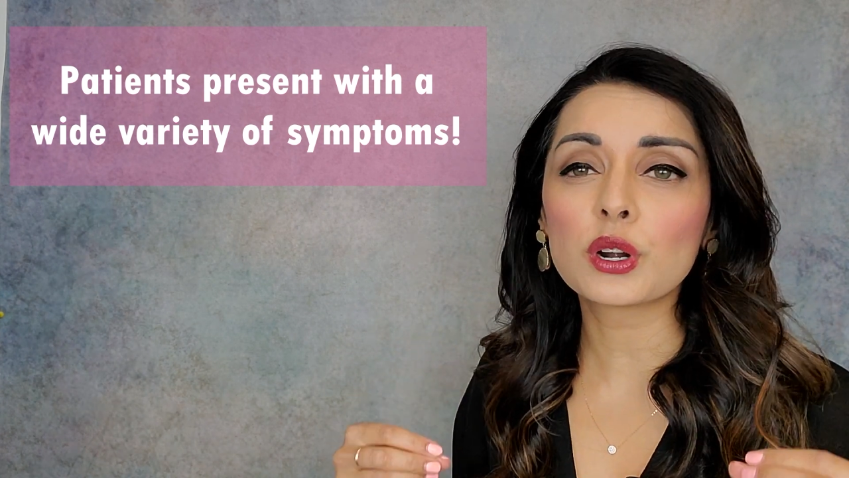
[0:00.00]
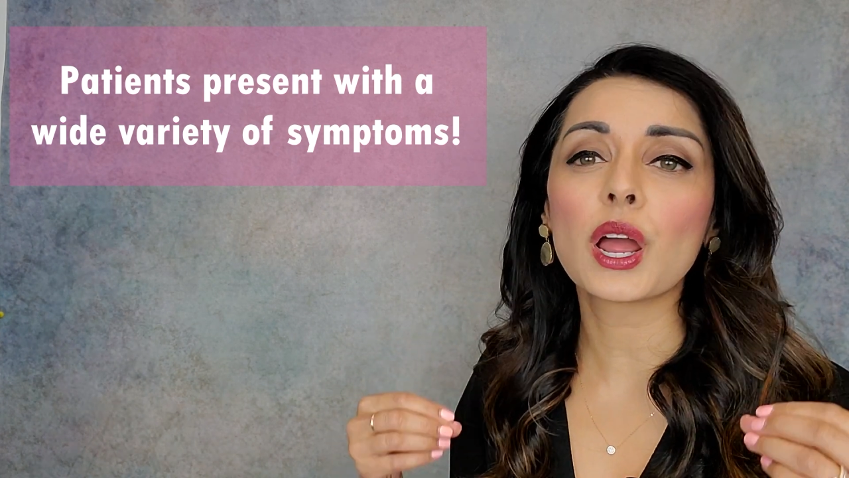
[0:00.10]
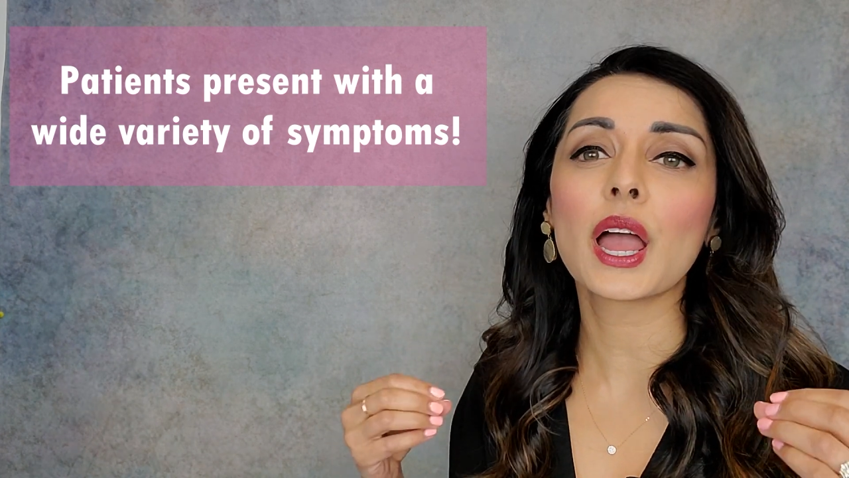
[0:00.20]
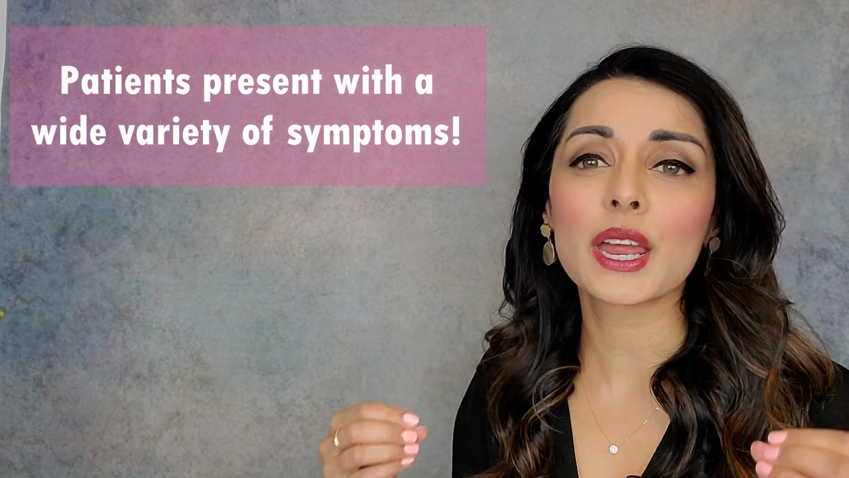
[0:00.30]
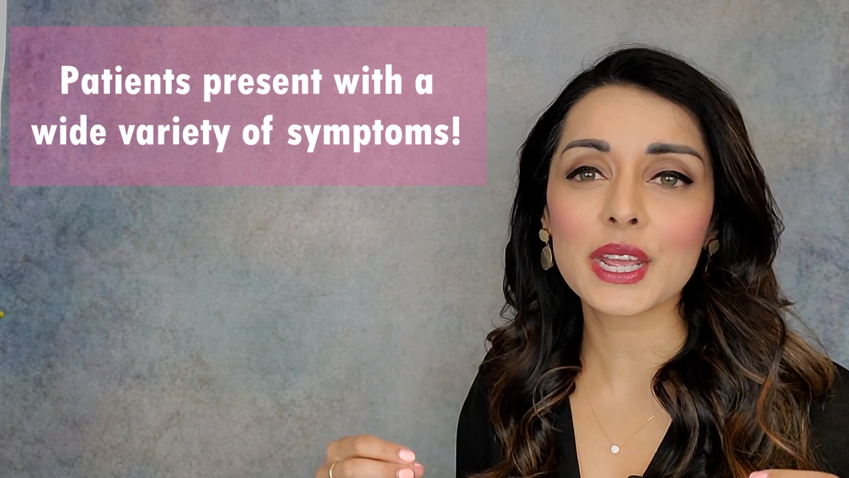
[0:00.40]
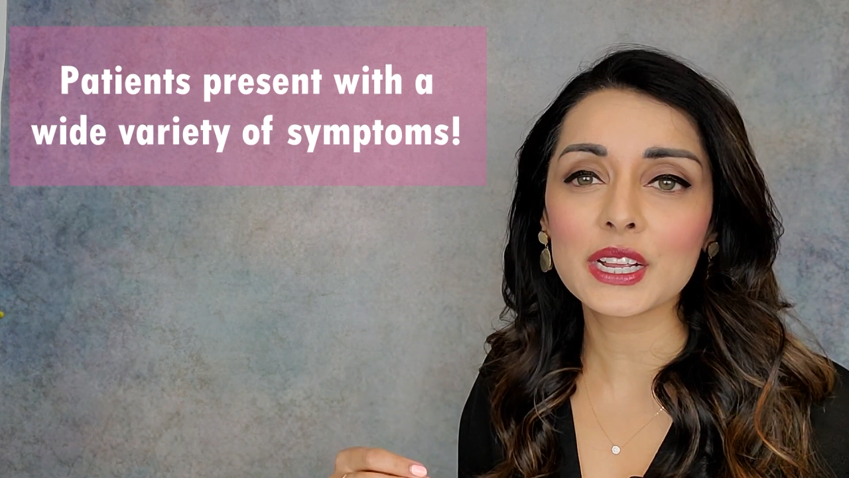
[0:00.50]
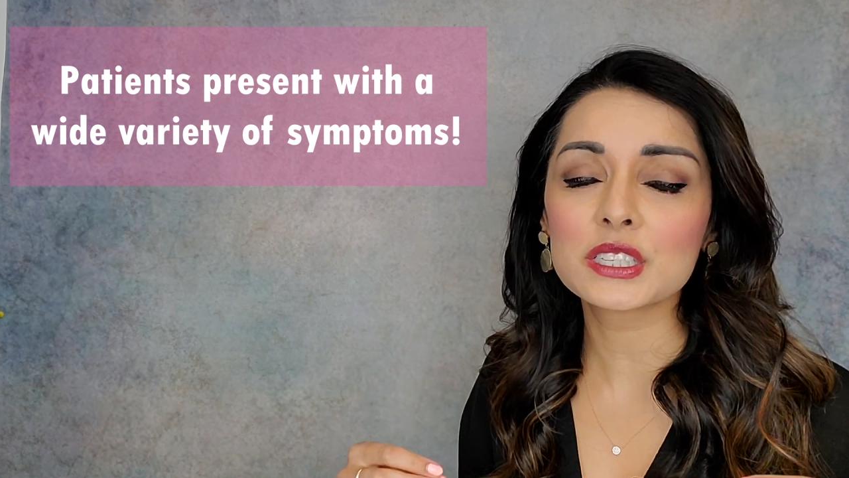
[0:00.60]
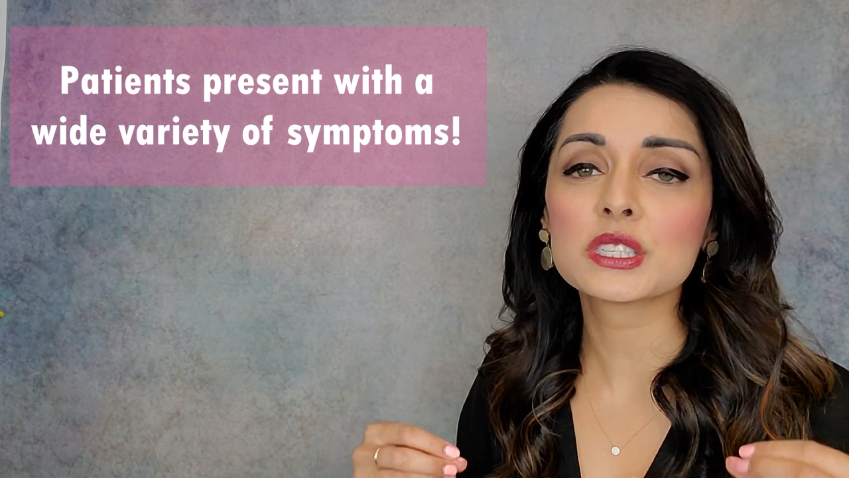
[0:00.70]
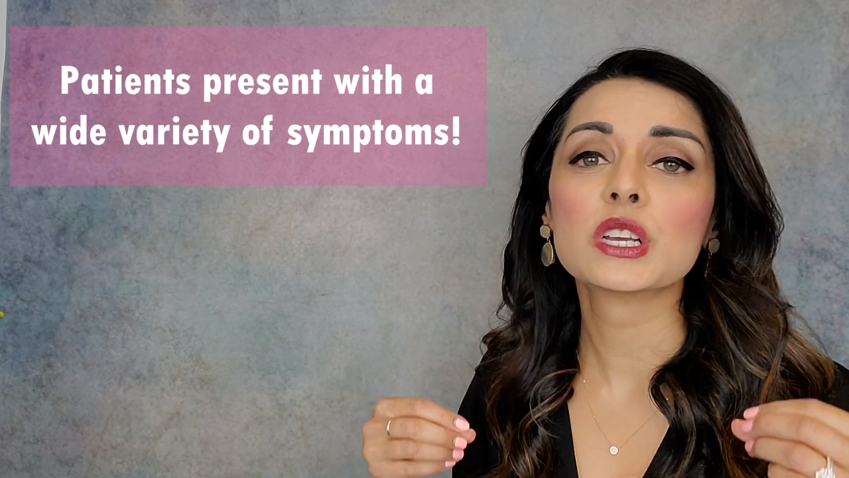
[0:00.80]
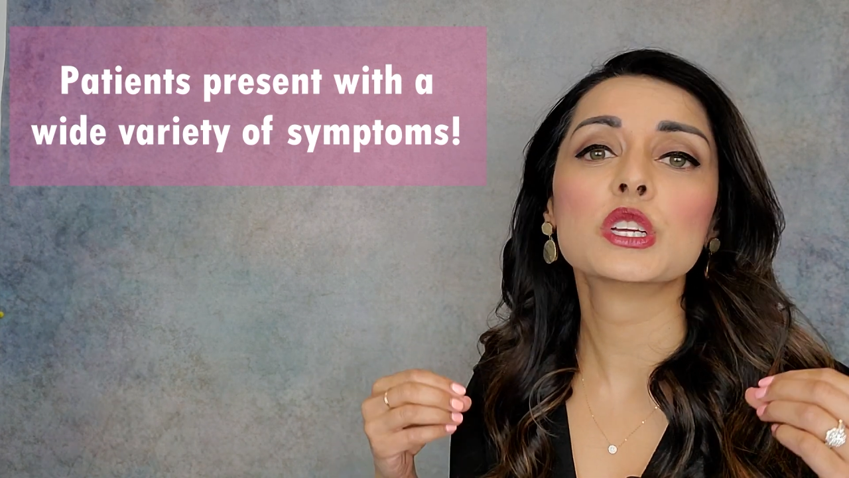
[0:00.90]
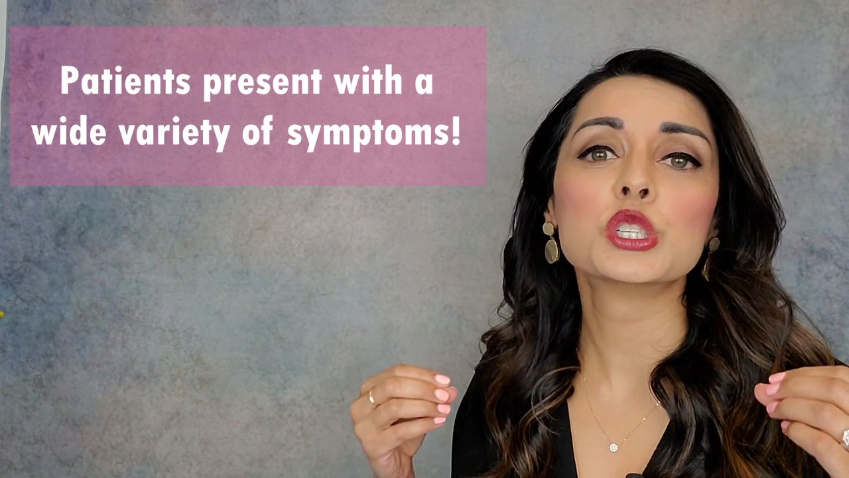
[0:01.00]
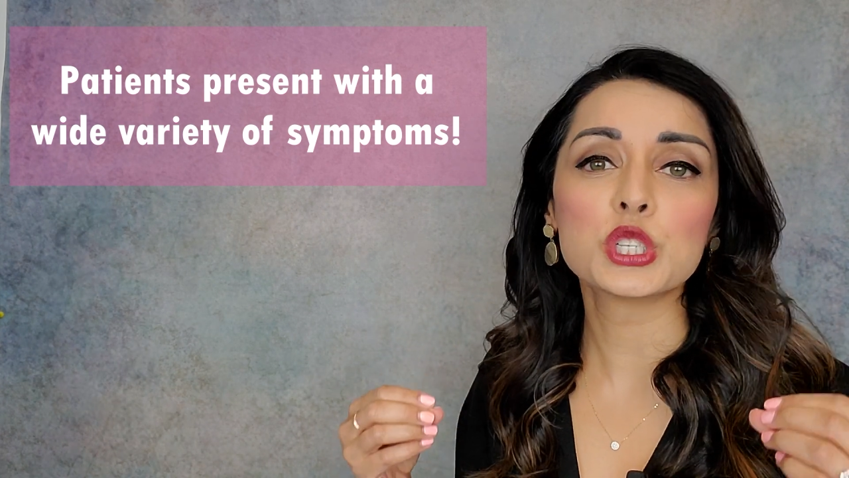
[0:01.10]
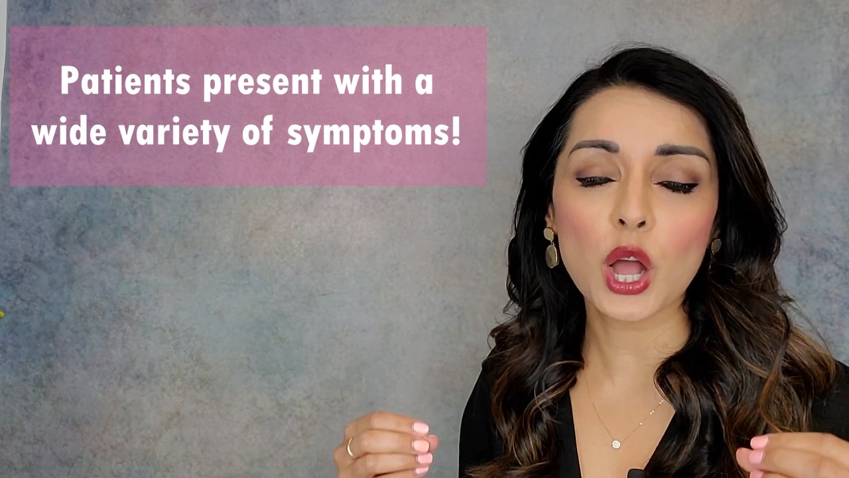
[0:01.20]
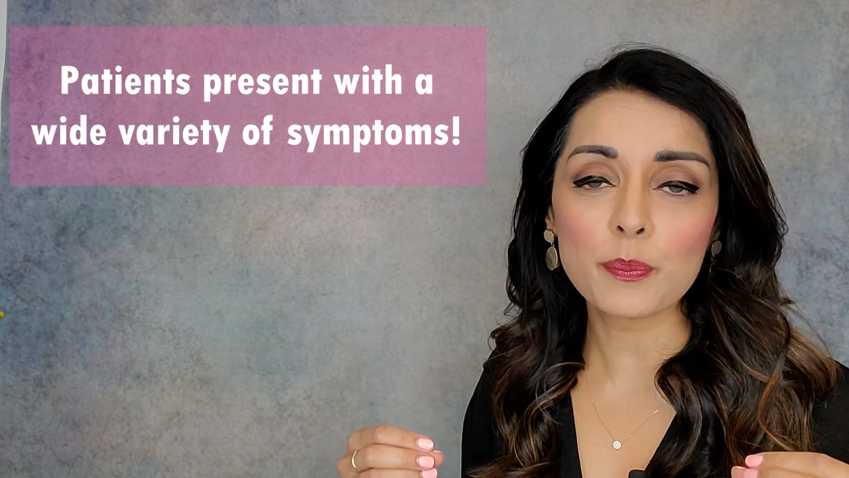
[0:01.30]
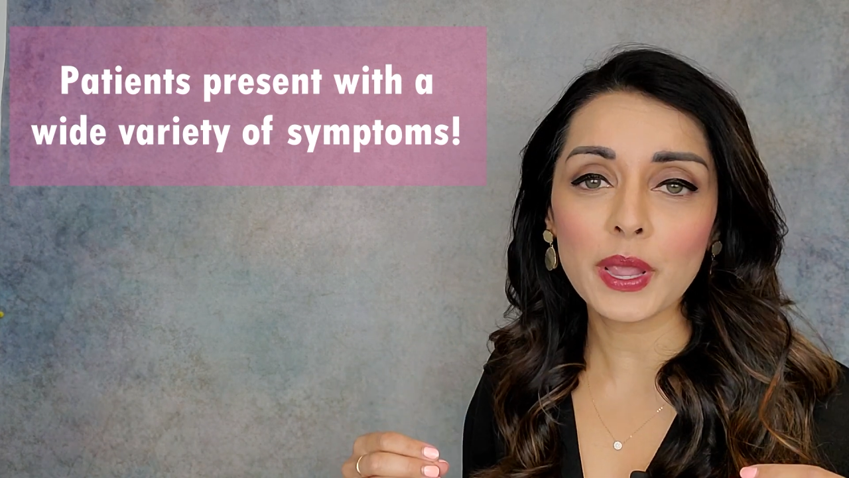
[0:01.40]
headaches,
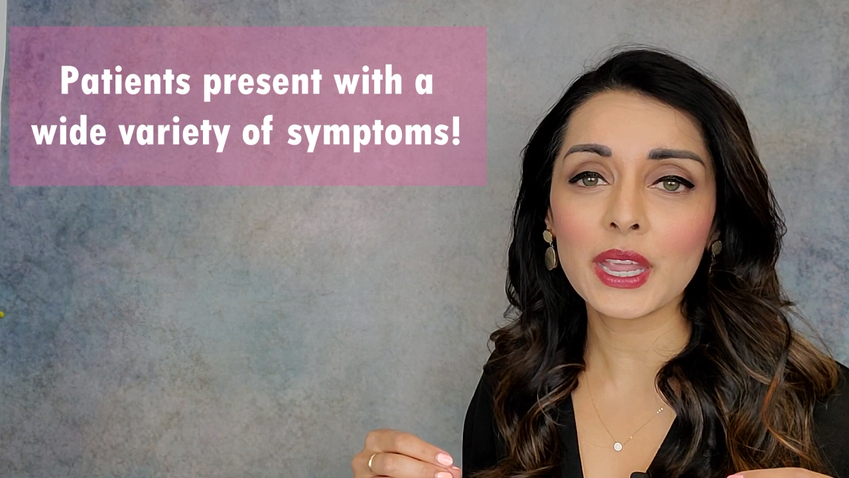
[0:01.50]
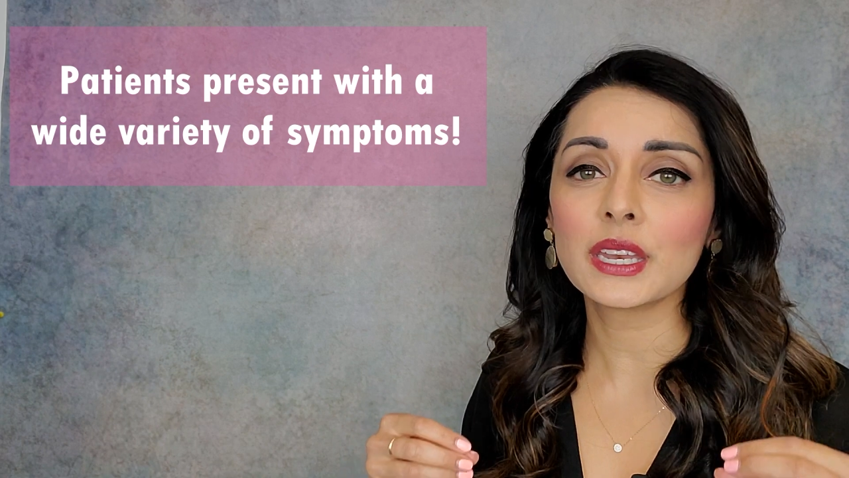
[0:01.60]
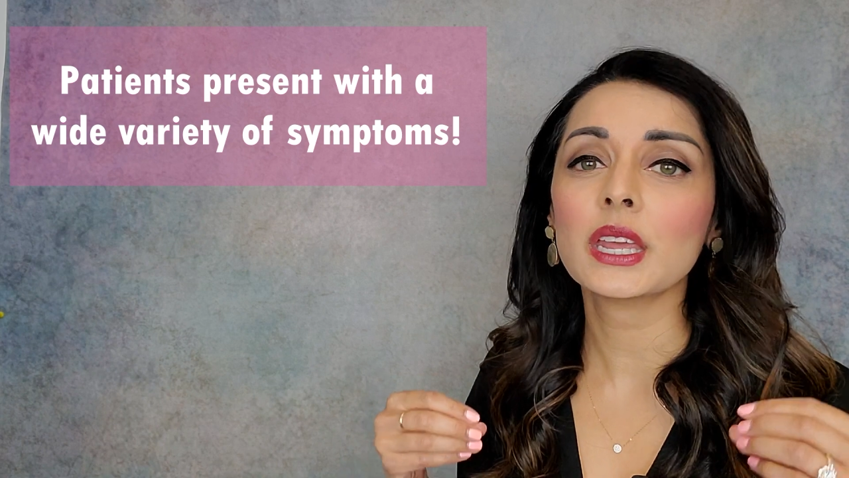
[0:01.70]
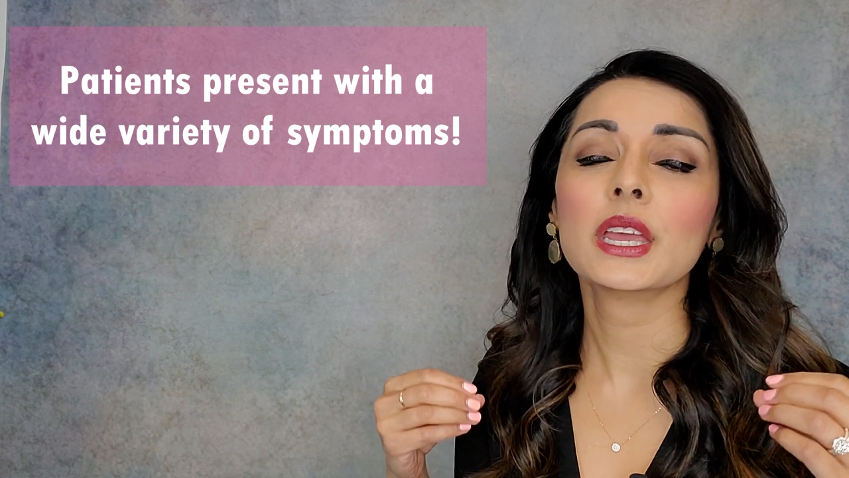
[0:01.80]
jaw pain,